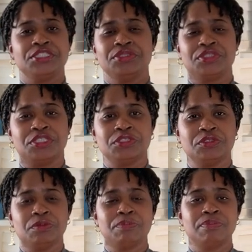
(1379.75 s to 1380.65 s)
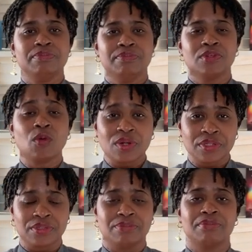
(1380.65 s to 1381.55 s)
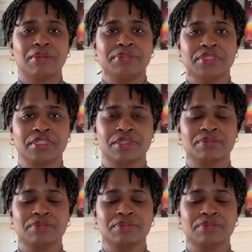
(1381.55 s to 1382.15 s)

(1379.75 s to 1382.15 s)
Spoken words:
you to order my book